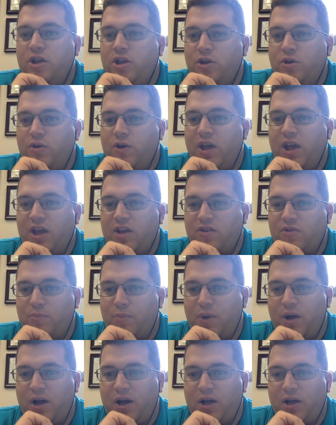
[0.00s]
you can't
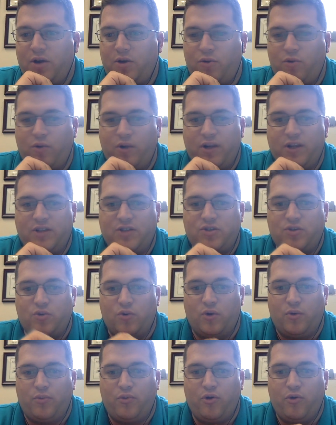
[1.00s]
buy a race
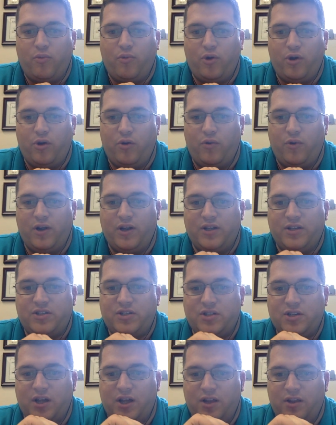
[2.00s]
or appropriate a
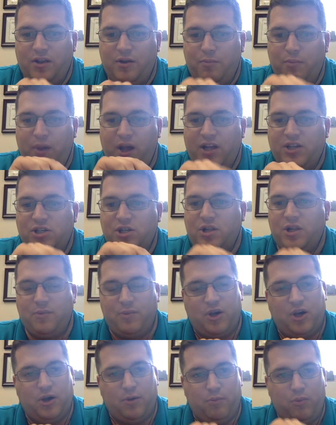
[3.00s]
race and then magically
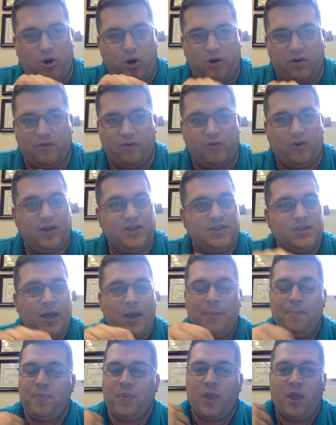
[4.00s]
become part of a race.
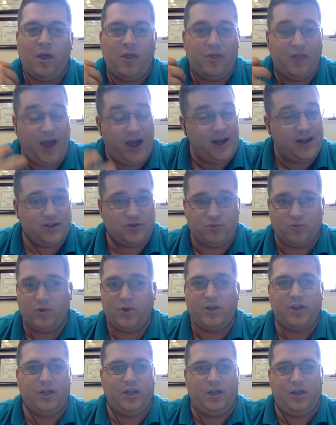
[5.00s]
That is
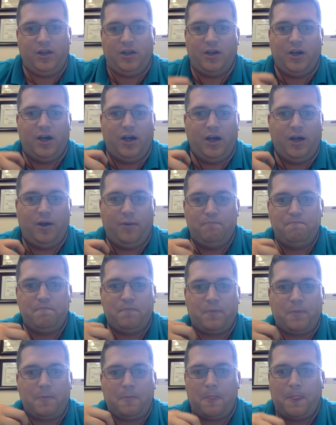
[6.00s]
really, um,
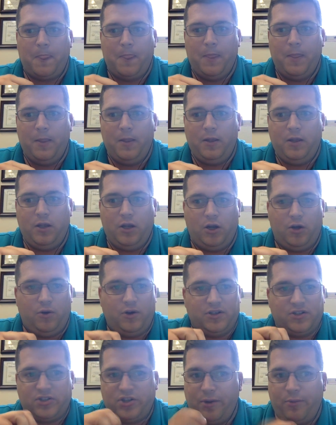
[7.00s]
you know,
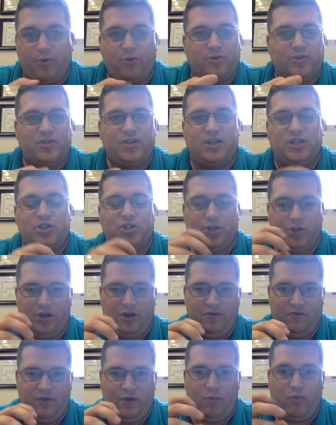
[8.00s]
a summarization
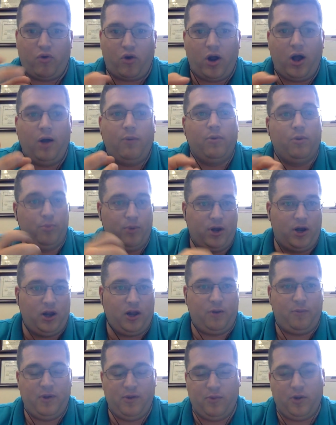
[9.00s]
of the problem that a
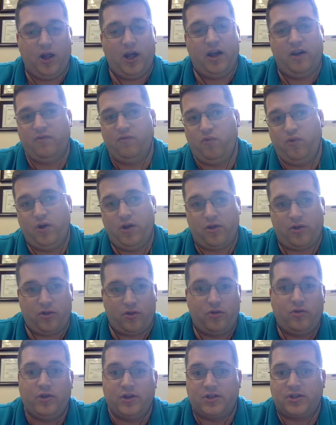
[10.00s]
lot of people have with
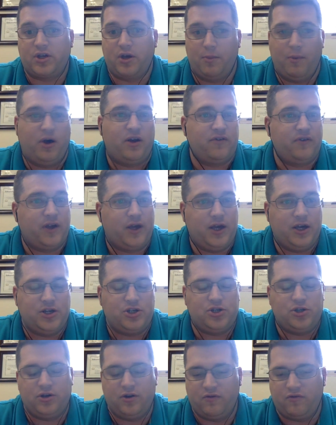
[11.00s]
this
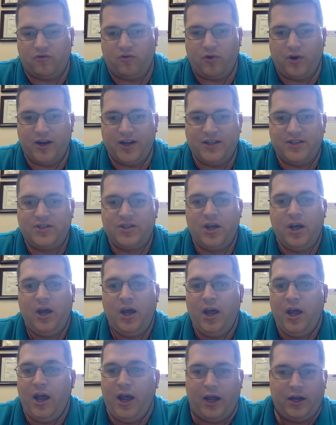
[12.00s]
commodification of race
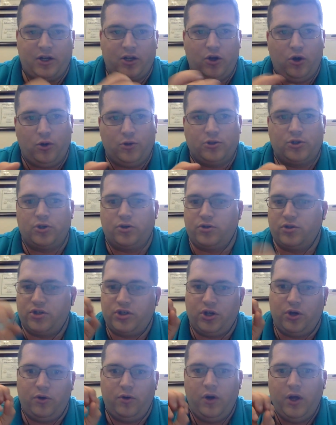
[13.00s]
and culture.
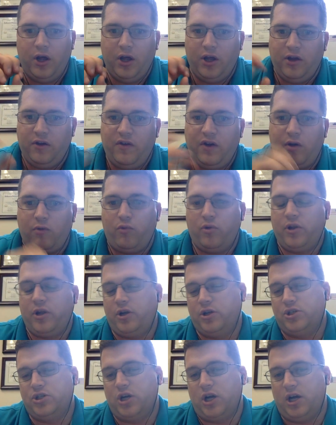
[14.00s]
So you've done a really
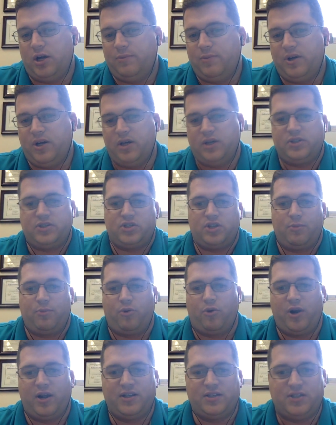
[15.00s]
good job uh,
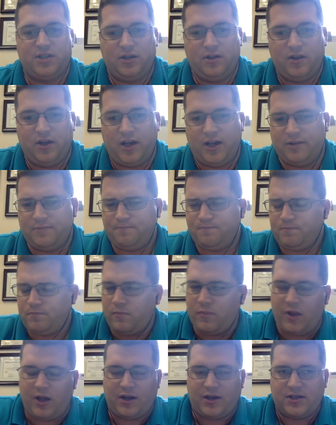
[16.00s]
summarizing that.
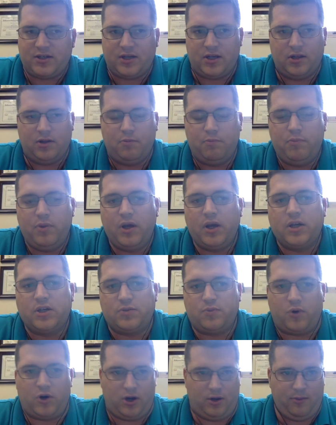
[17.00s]
Like I said, the
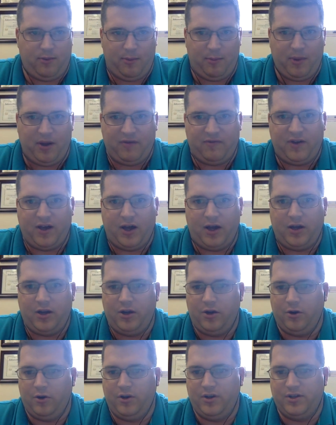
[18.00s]
biggest problem I've got
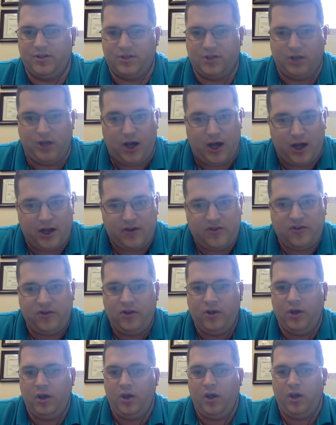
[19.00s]
here is not
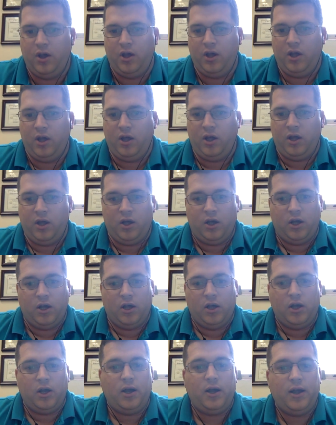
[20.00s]

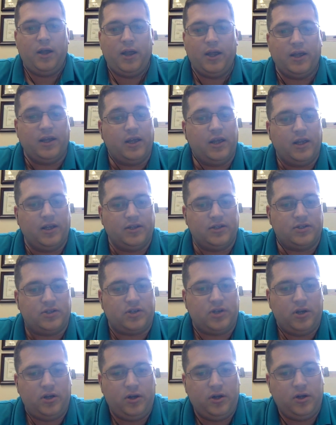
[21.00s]
is